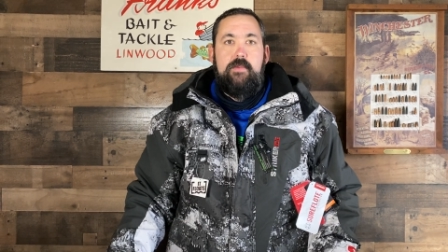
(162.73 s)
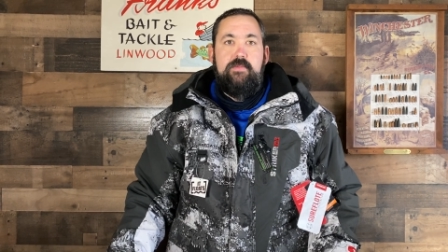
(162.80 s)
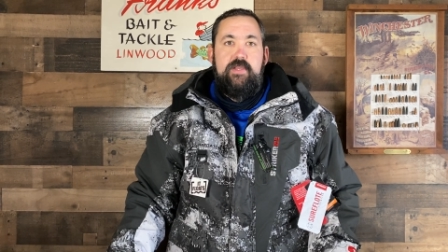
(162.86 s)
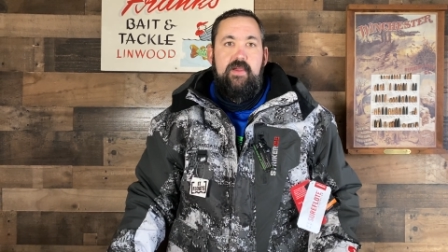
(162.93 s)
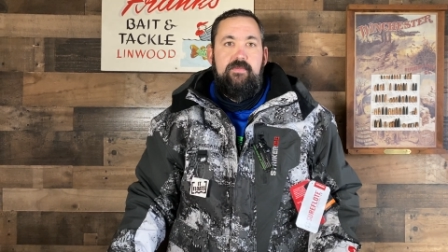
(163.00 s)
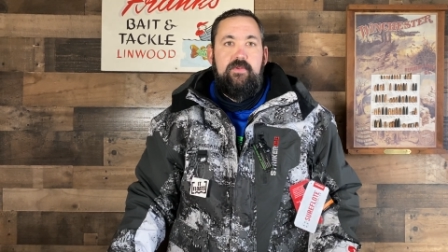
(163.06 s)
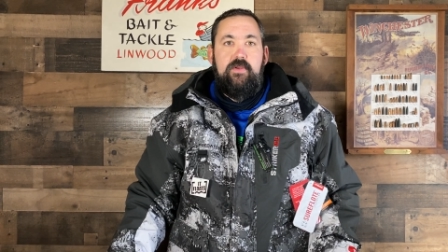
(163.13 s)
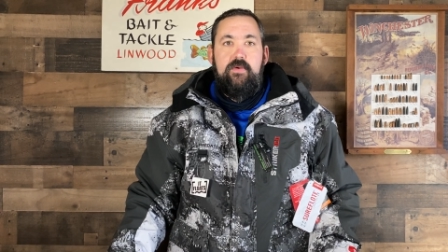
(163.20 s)
I'm
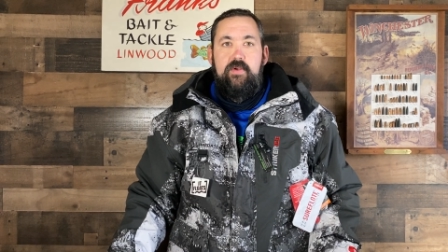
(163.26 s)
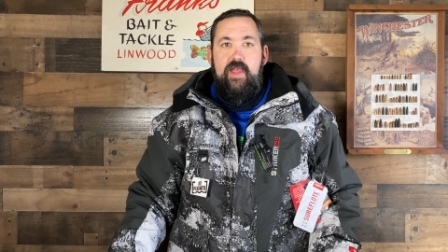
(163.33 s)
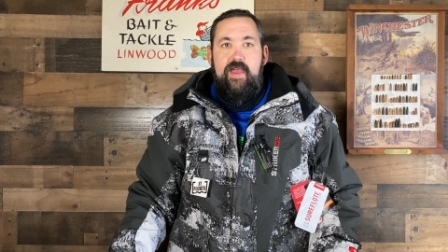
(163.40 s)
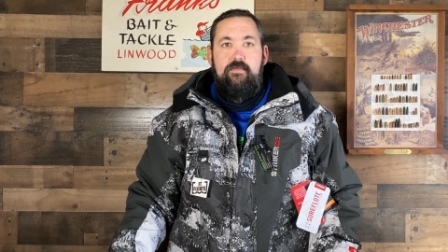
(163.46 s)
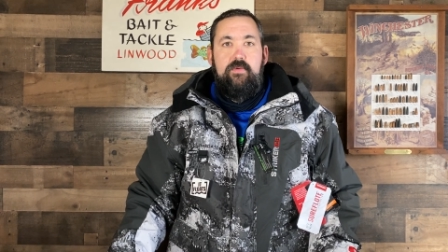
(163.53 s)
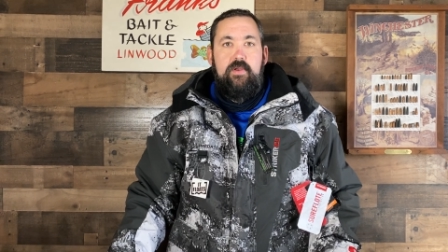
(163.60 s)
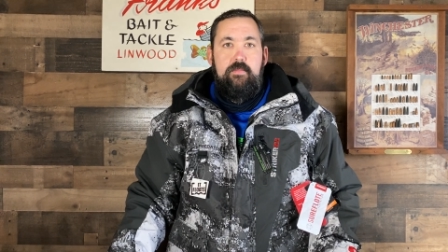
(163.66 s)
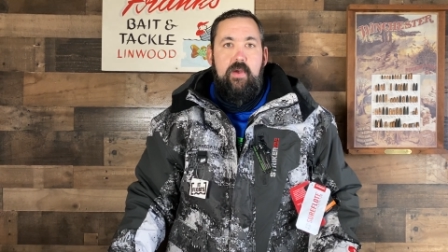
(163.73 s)
definitely going to
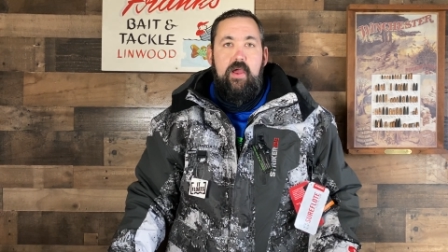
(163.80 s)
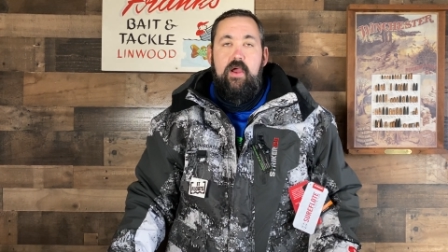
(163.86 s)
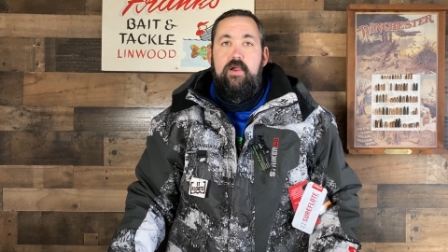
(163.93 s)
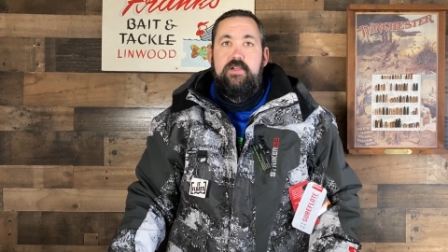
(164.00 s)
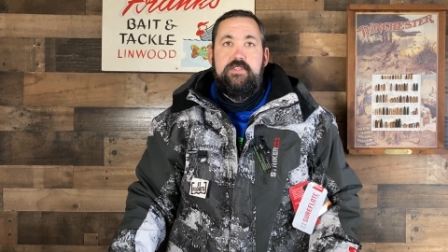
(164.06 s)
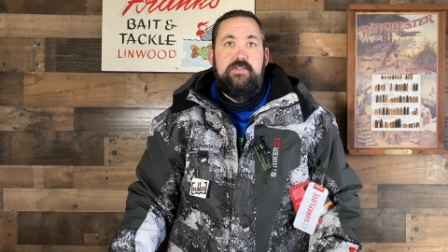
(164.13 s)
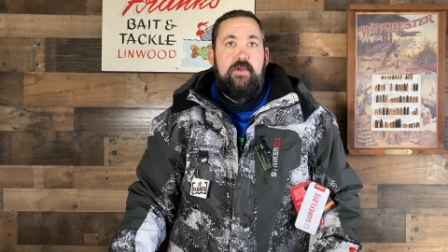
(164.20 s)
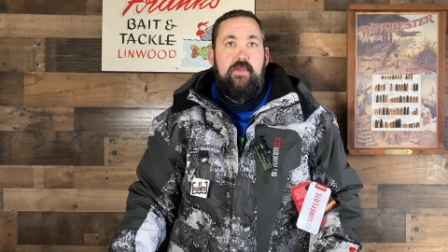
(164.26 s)
have one in my
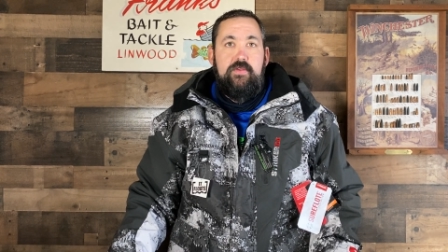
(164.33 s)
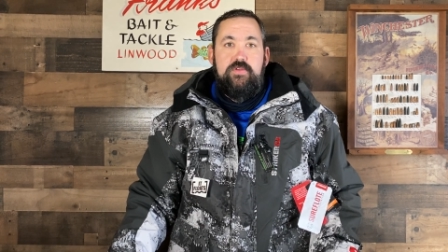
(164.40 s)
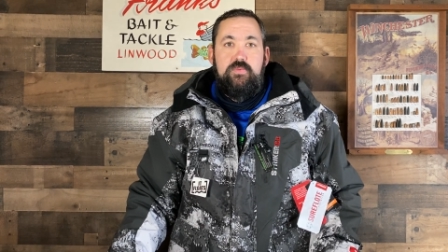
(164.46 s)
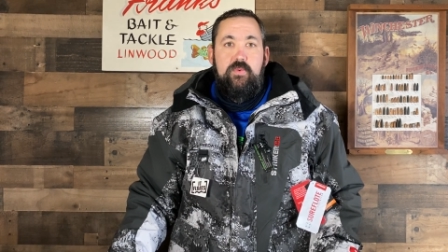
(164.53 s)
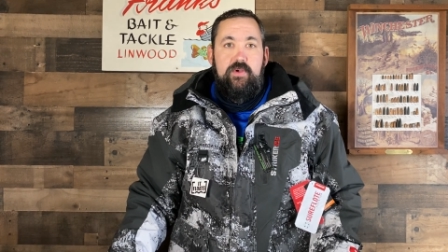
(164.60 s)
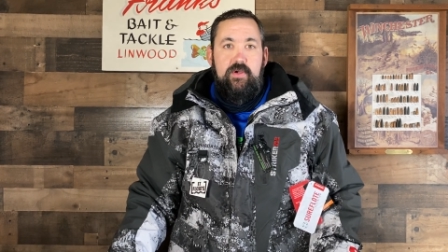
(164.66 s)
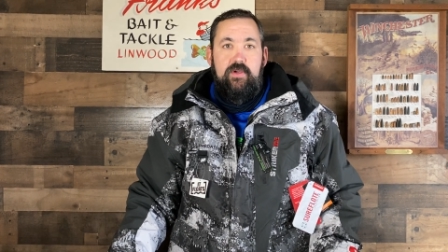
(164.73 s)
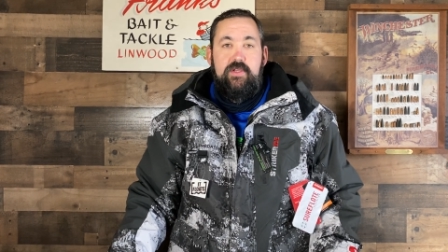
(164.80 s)
arsenal this winter